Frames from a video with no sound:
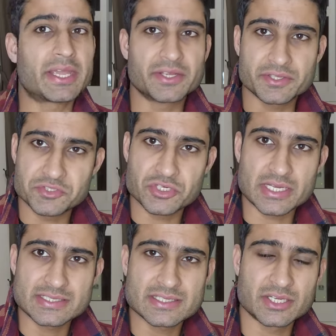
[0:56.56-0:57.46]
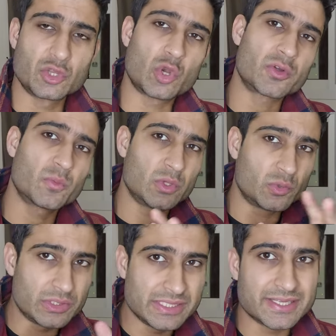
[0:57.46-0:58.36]
take another chance, not
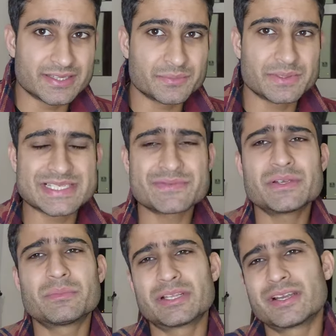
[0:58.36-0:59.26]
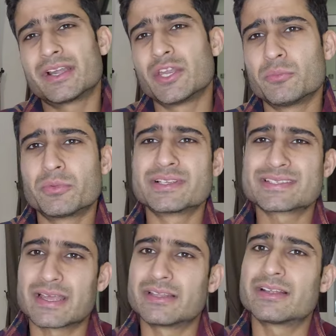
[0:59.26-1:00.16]
with only Cathay Pacific, but there are
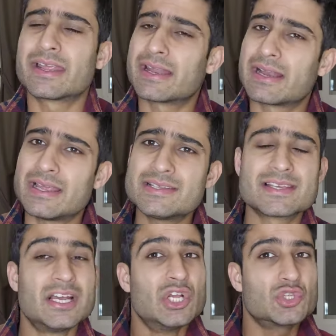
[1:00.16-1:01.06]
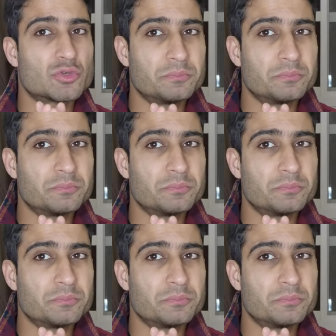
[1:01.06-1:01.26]
numerous other airlines.